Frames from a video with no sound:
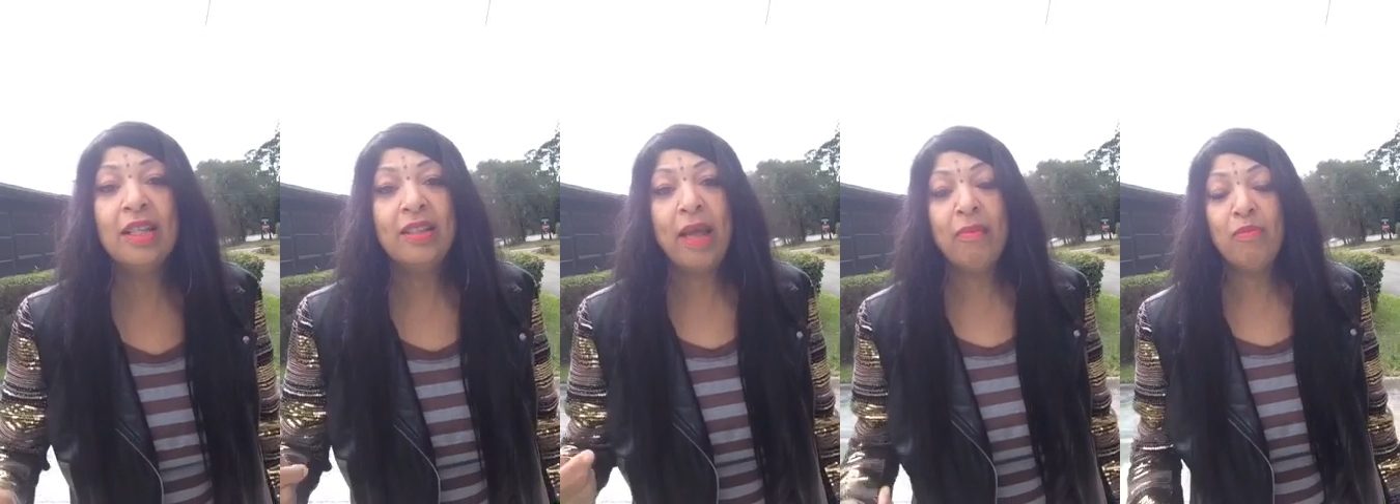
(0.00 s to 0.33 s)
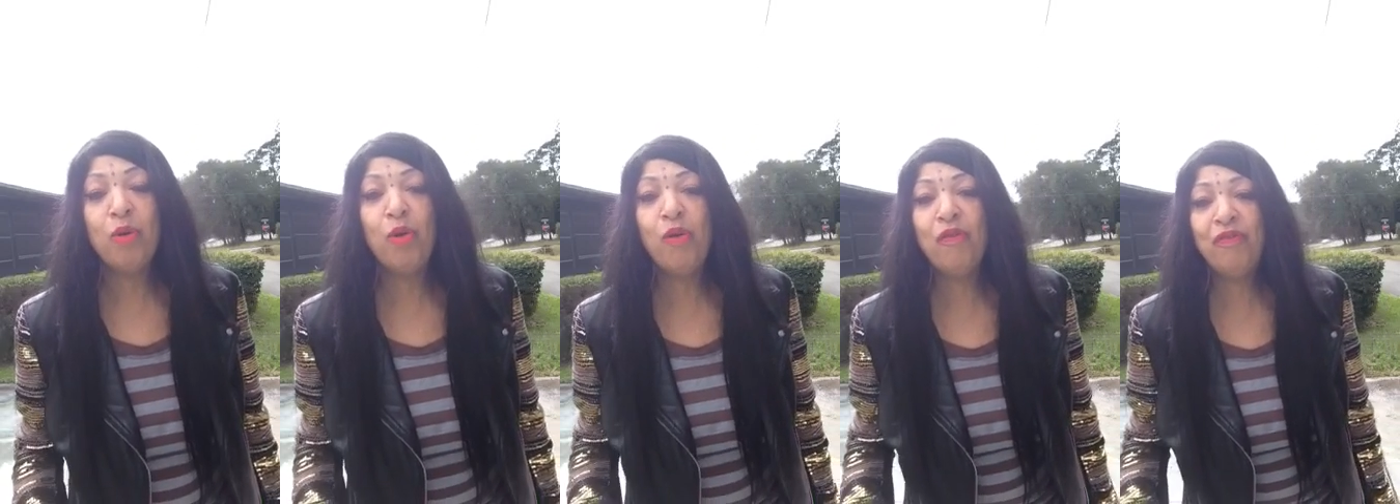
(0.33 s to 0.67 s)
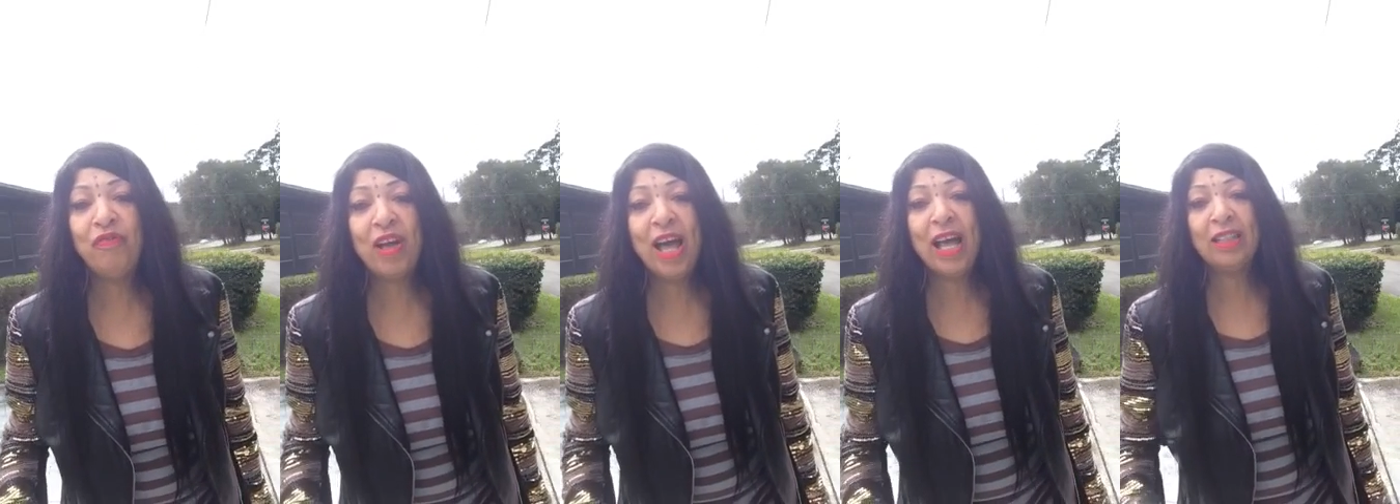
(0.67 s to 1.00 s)
They move
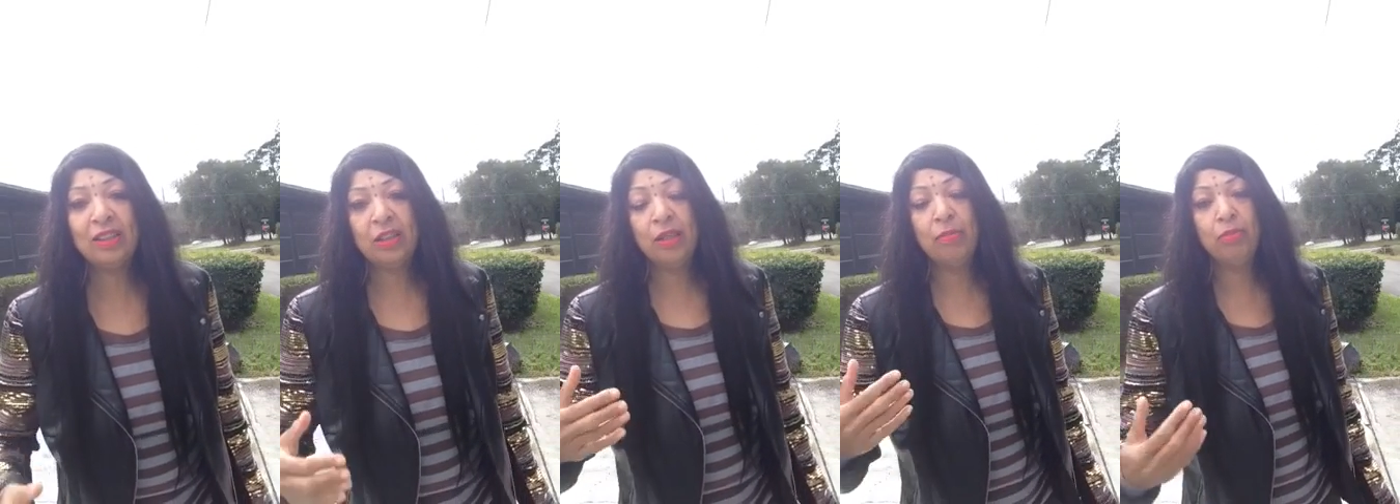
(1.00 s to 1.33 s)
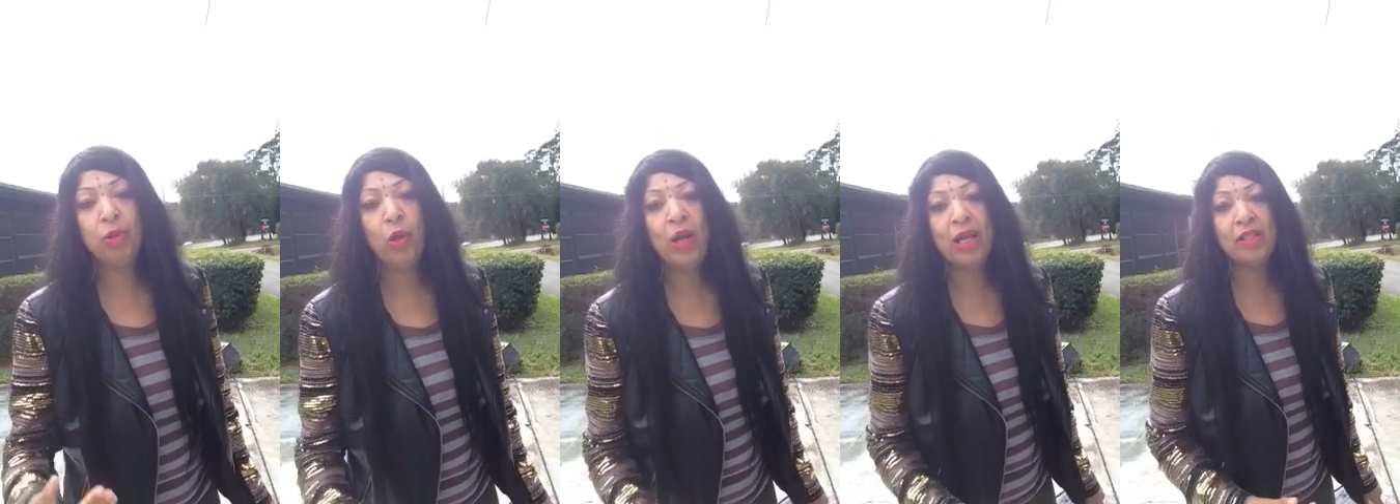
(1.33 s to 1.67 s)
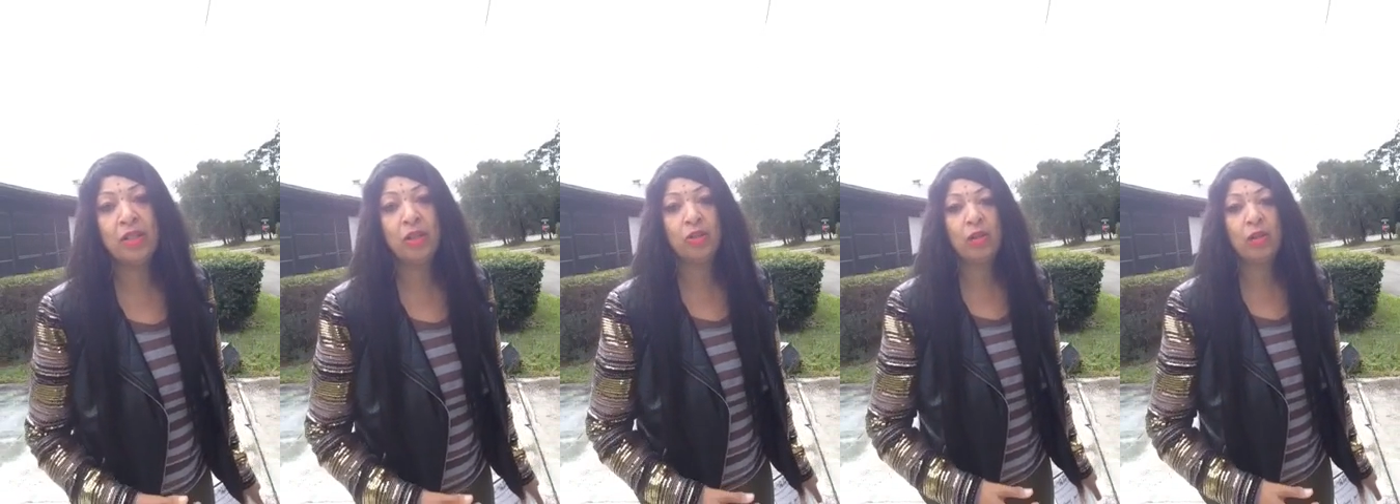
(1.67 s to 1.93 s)
fast, the employees are